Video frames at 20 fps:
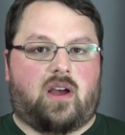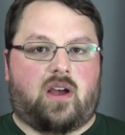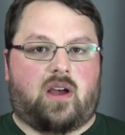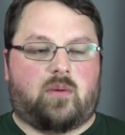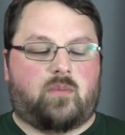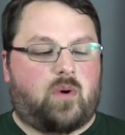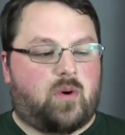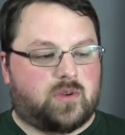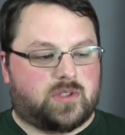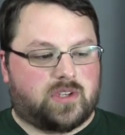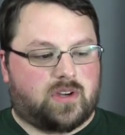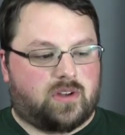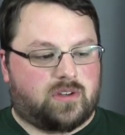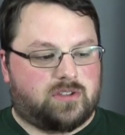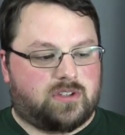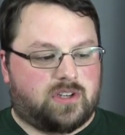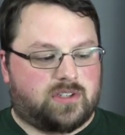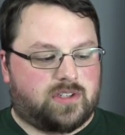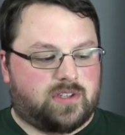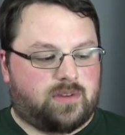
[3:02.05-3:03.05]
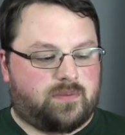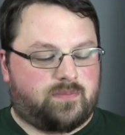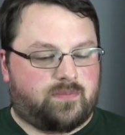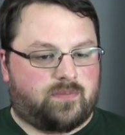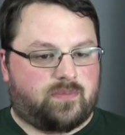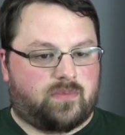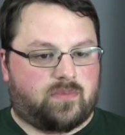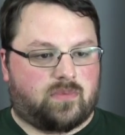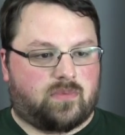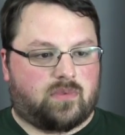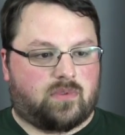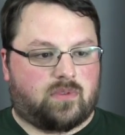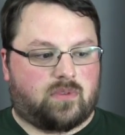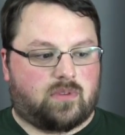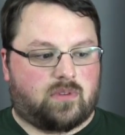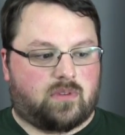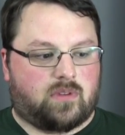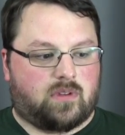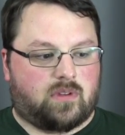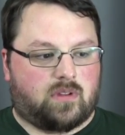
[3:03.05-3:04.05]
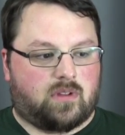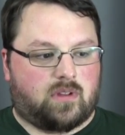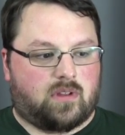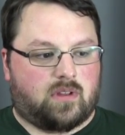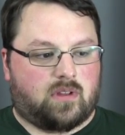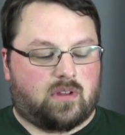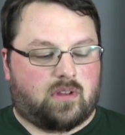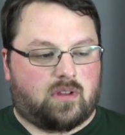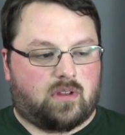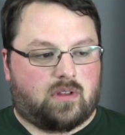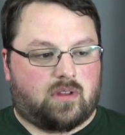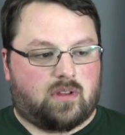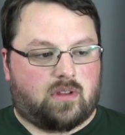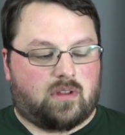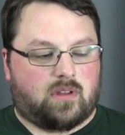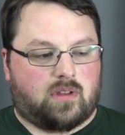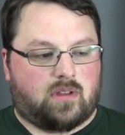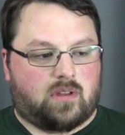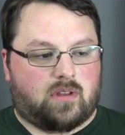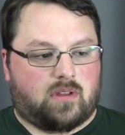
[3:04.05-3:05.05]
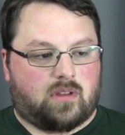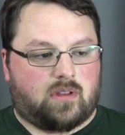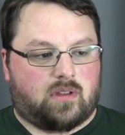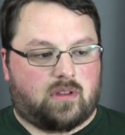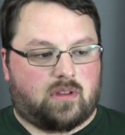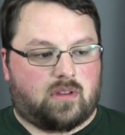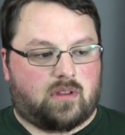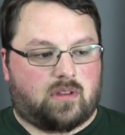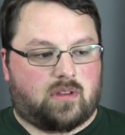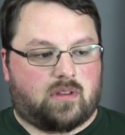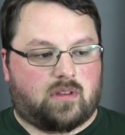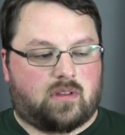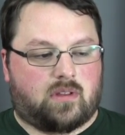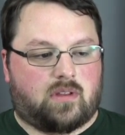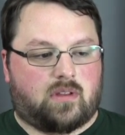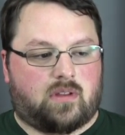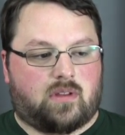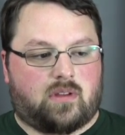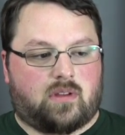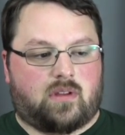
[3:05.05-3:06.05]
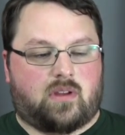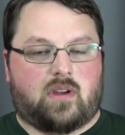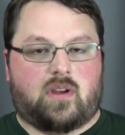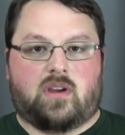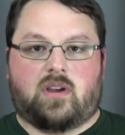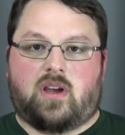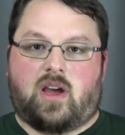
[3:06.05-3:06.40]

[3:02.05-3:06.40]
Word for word: Um, what was it called, Chelsey? Uh, Cotton Candy State Fair.